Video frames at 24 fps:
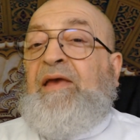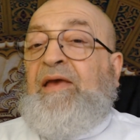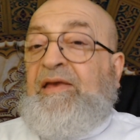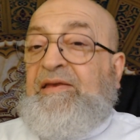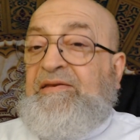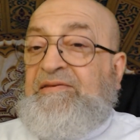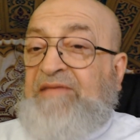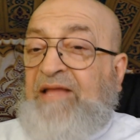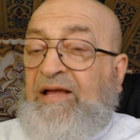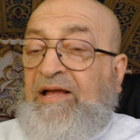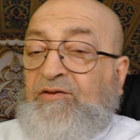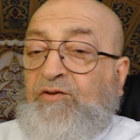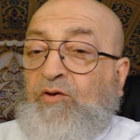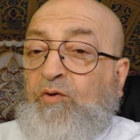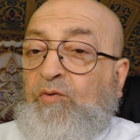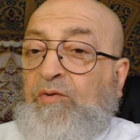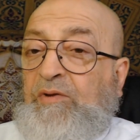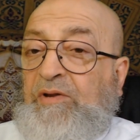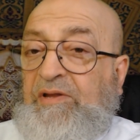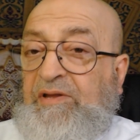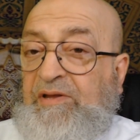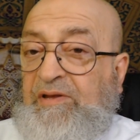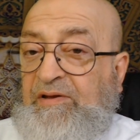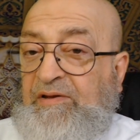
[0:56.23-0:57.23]
He's not
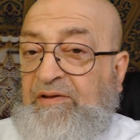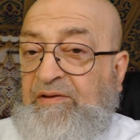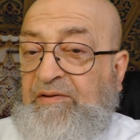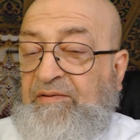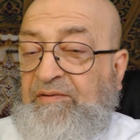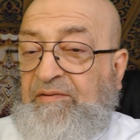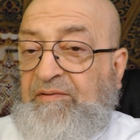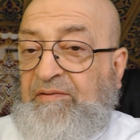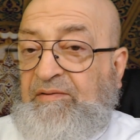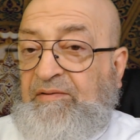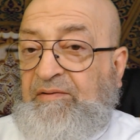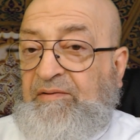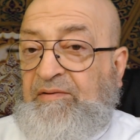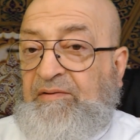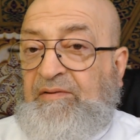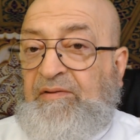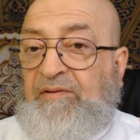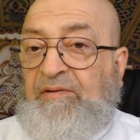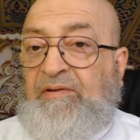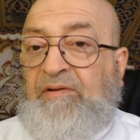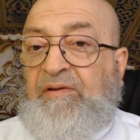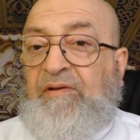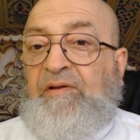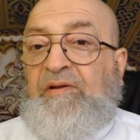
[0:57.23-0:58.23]
only
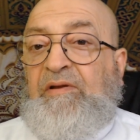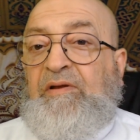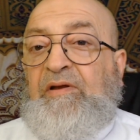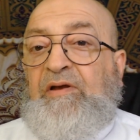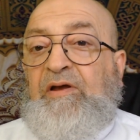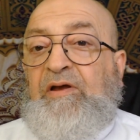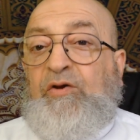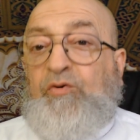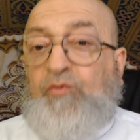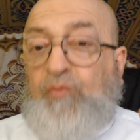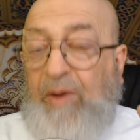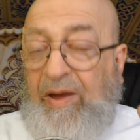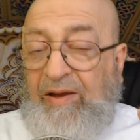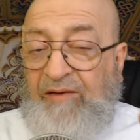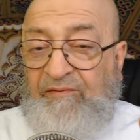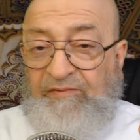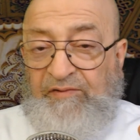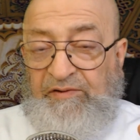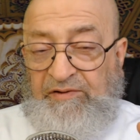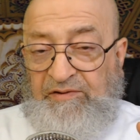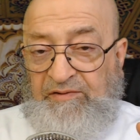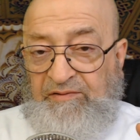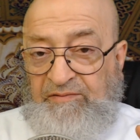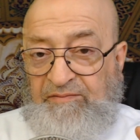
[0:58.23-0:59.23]
a
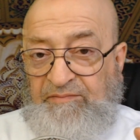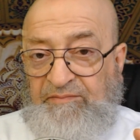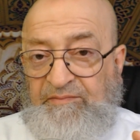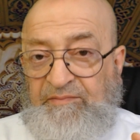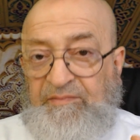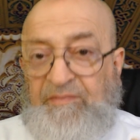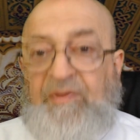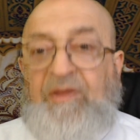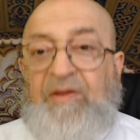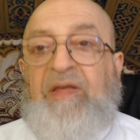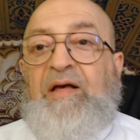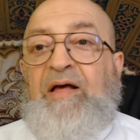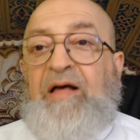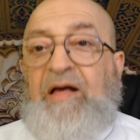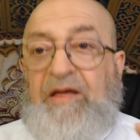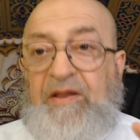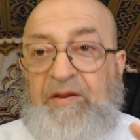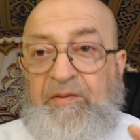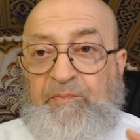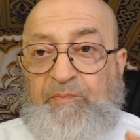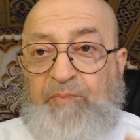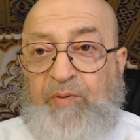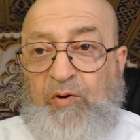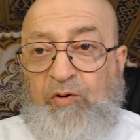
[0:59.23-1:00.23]
rival,
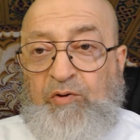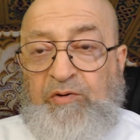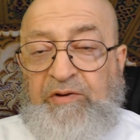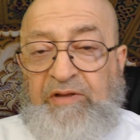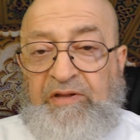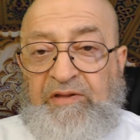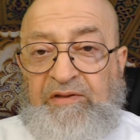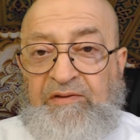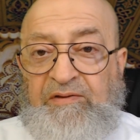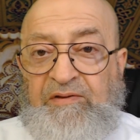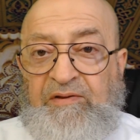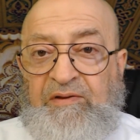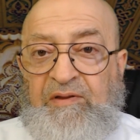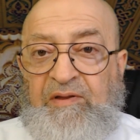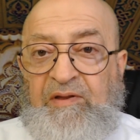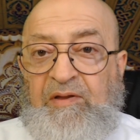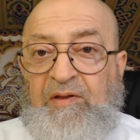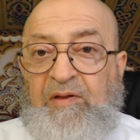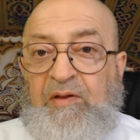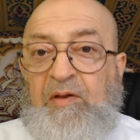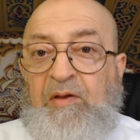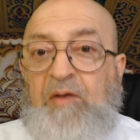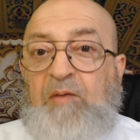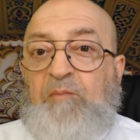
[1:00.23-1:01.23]
an opponent,
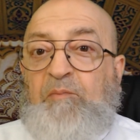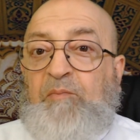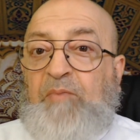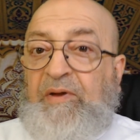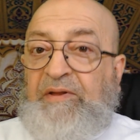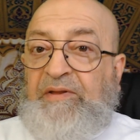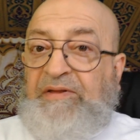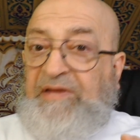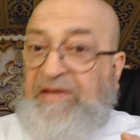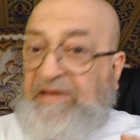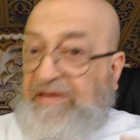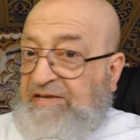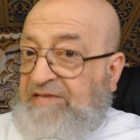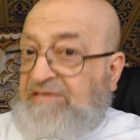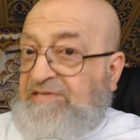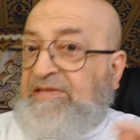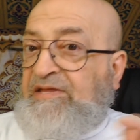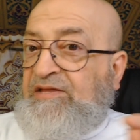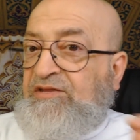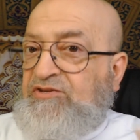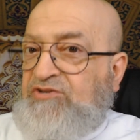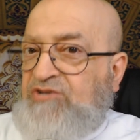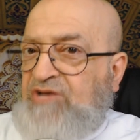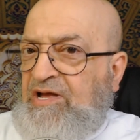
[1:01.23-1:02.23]
but he is
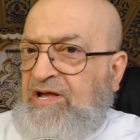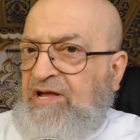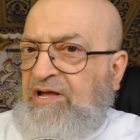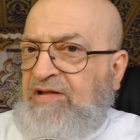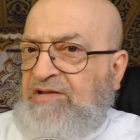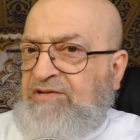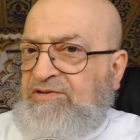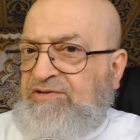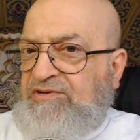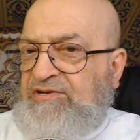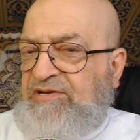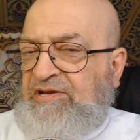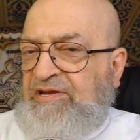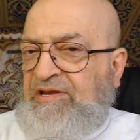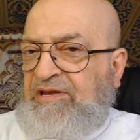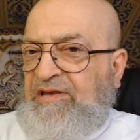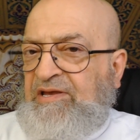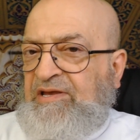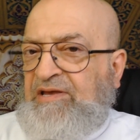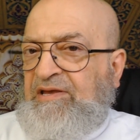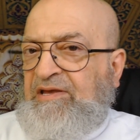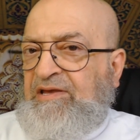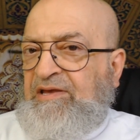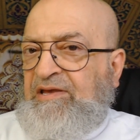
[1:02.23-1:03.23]
the judge
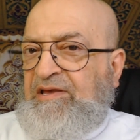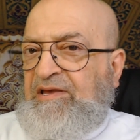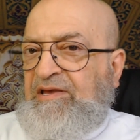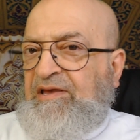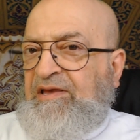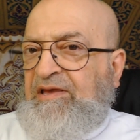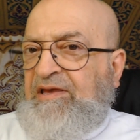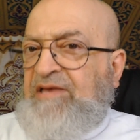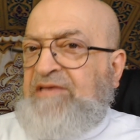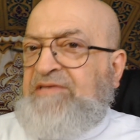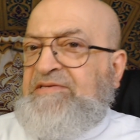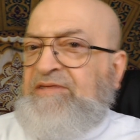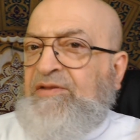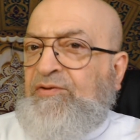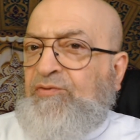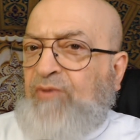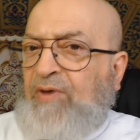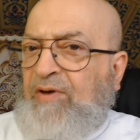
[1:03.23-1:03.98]
is the